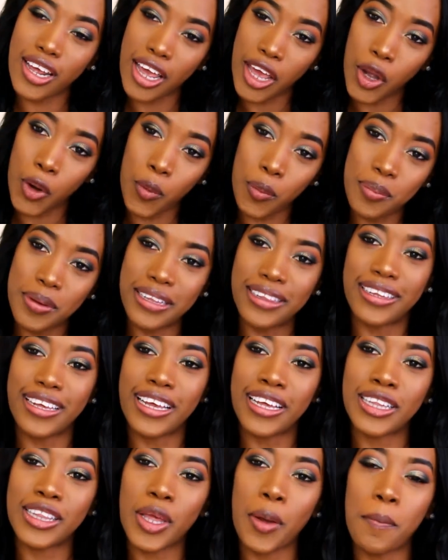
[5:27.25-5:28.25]
it'll be
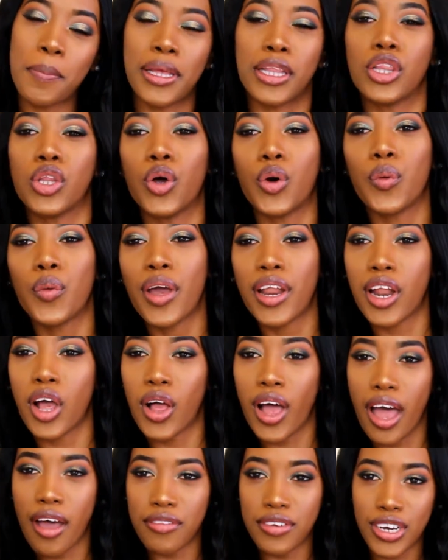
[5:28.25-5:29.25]
linked below, and I'll
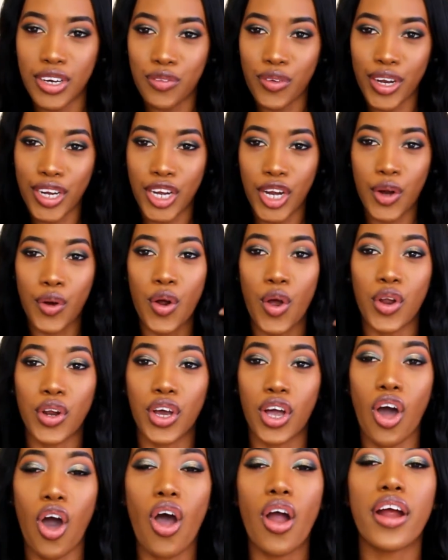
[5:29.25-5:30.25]
have it right here on
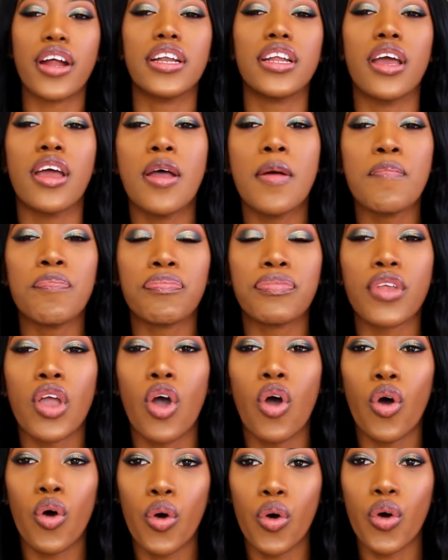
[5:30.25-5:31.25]
a card.
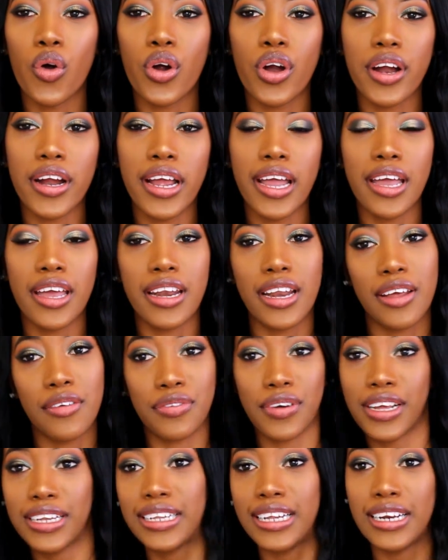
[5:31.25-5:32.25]
And
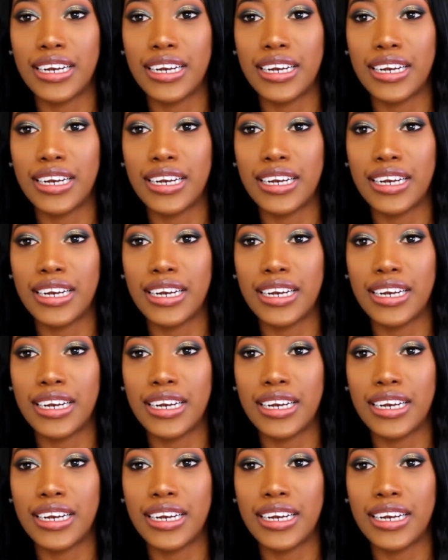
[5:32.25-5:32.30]
if I